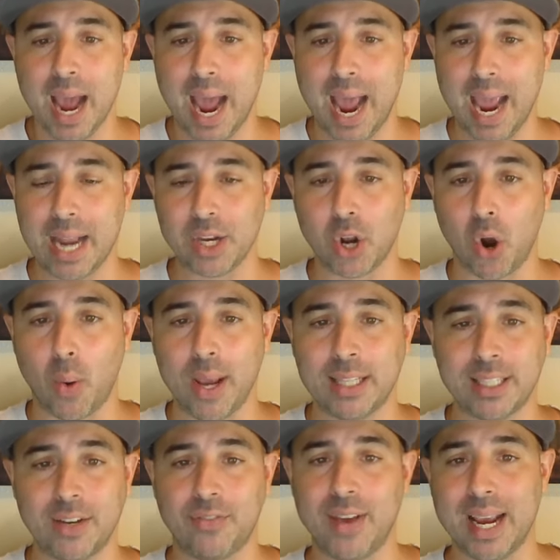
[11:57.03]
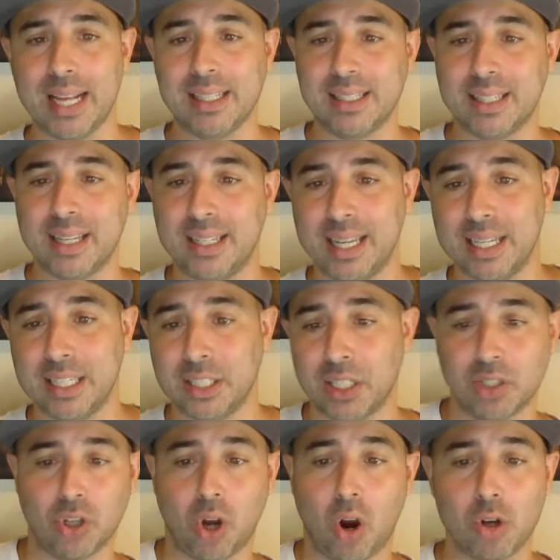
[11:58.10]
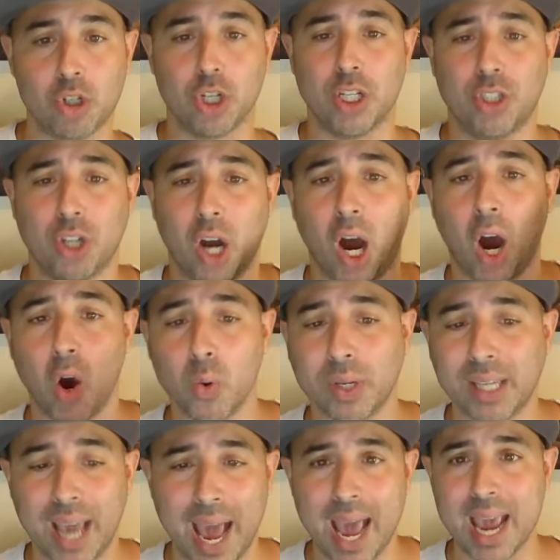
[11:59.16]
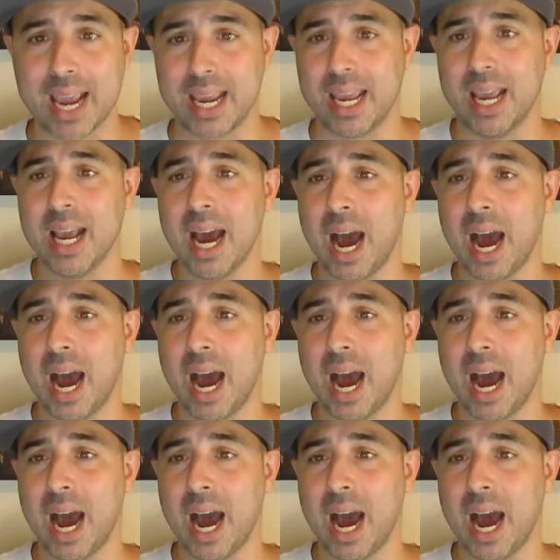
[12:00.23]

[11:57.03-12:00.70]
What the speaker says: And, you know, his advanced statistics are just okay.